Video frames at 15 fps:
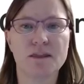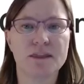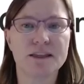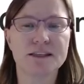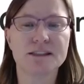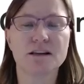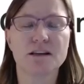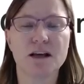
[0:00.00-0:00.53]

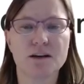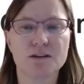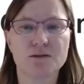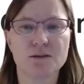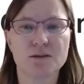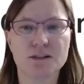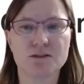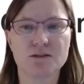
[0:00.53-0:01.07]
This allows
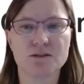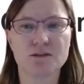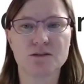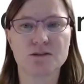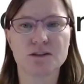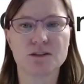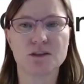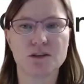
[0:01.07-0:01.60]

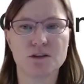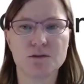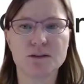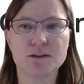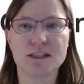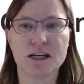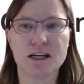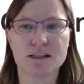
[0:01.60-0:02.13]
researchers to use
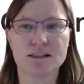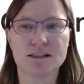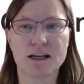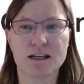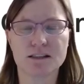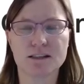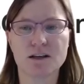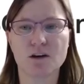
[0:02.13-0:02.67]
data
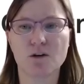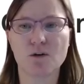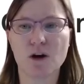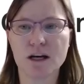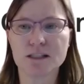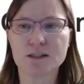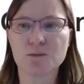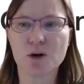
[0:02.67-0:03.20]
sets
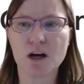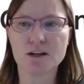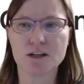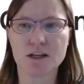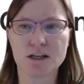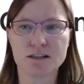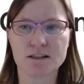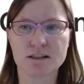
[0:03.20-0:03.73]
across
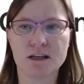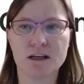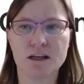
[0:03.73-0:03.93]
projects